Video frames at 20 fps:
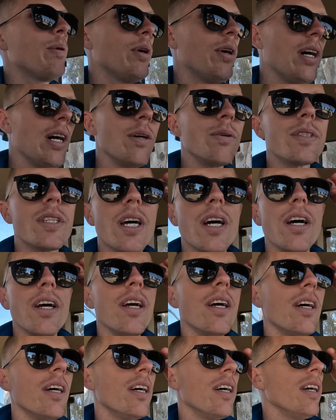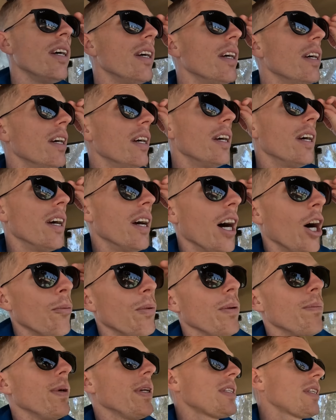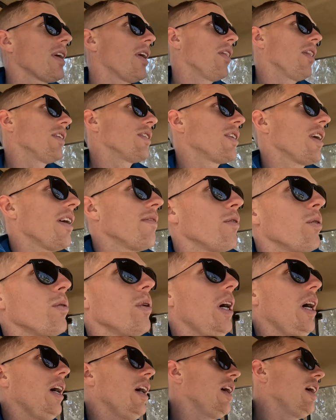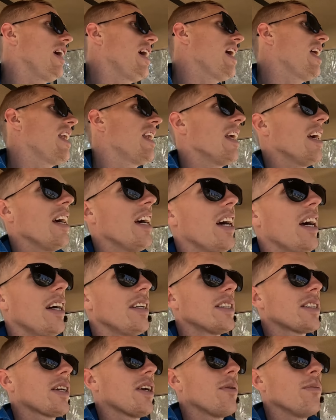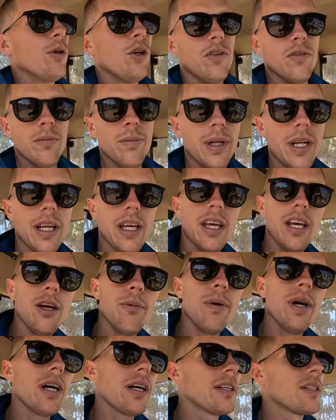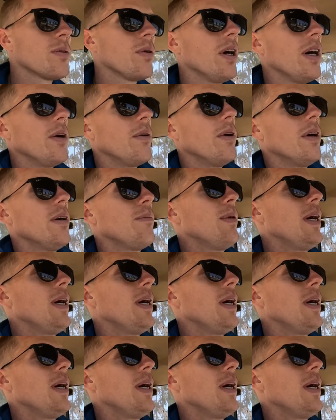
pile. So I'll be busy on the shovel, and just got to move a bit of gear back as well.